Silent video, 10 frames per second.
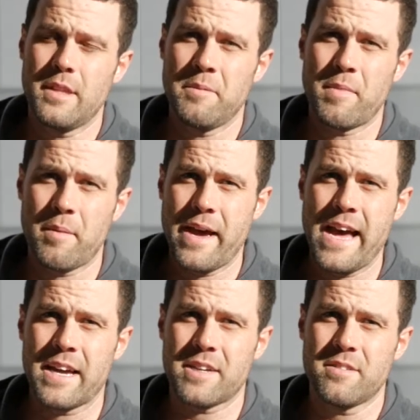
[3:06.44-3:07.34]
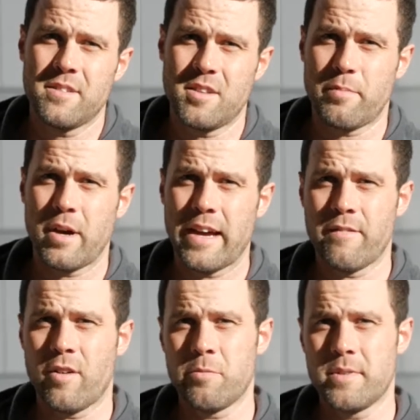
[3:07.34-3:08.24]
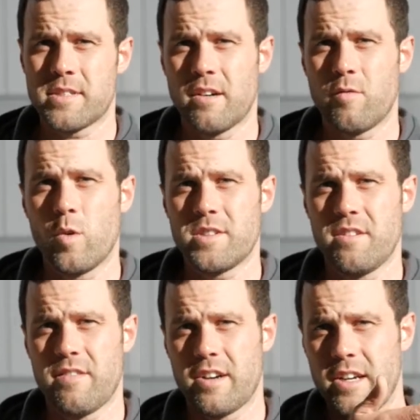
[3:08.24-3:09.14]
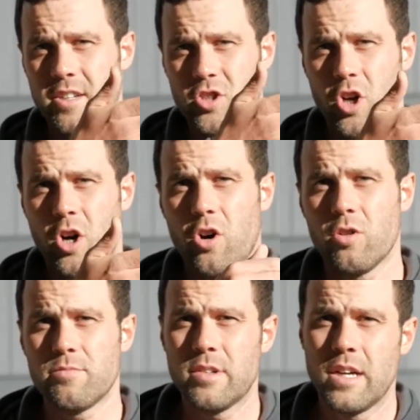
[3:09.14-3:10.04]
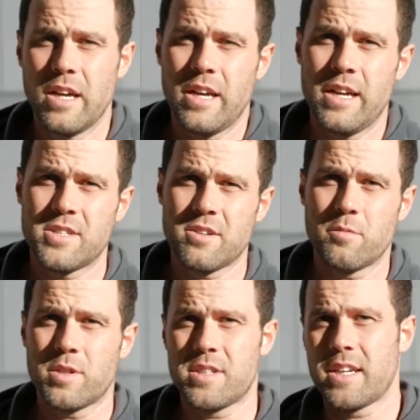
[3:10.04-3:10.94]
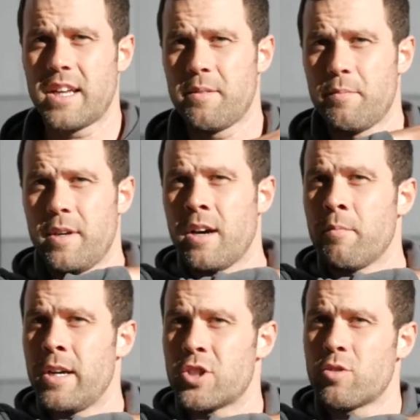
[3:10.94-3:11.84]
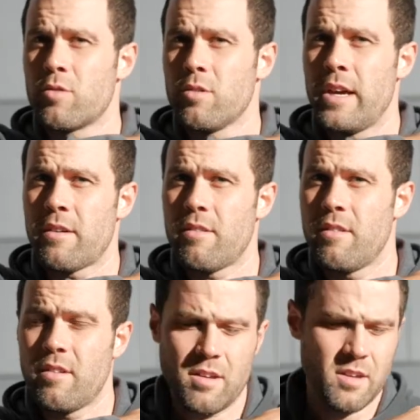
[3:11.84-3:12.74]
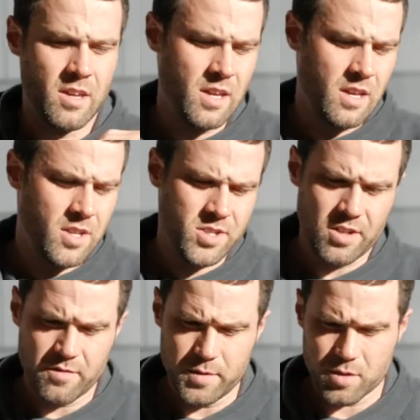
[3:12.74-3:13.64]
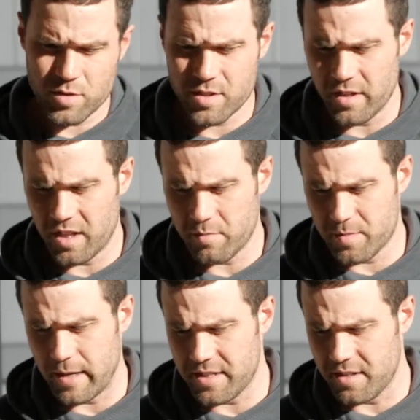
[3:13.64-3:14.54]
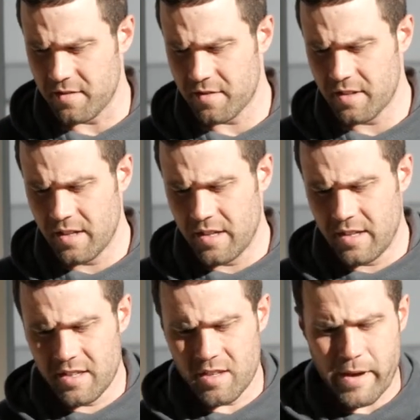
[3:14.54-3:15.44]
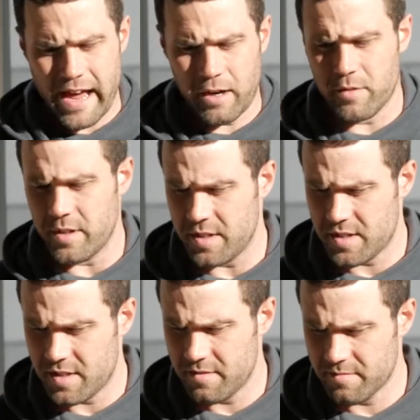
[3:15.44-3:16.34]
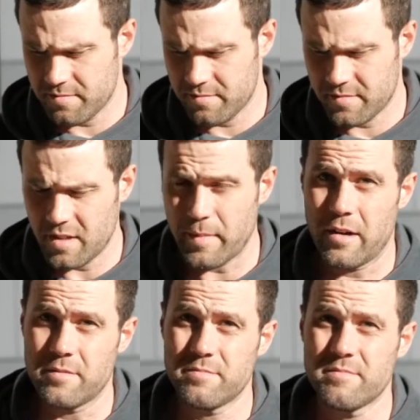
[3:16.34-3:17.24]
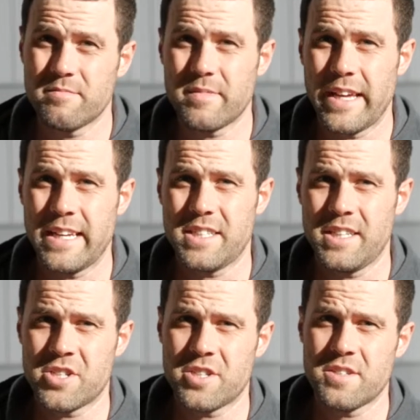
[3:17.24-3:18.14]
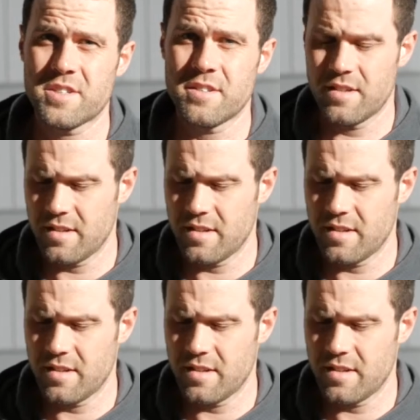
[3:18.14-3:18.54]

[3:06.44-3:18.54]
in my pack, the pack volume itself wasn't very tall, and so it wasn't getting beyond my shoulder length. So from a torso length perspective, the pack was about 18 inches.